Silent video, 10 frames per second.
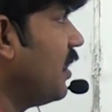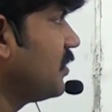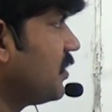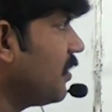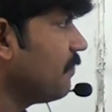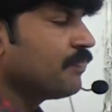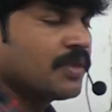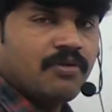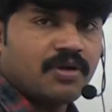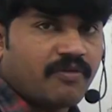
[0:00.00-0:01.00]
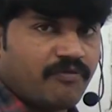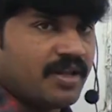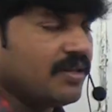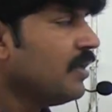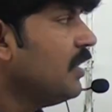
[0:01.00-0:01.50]
answer. Okay,
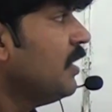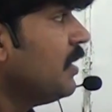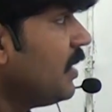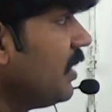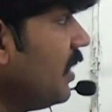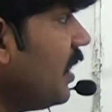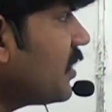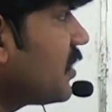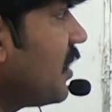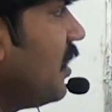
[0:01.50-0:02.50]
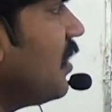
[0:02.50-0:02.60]
well, next,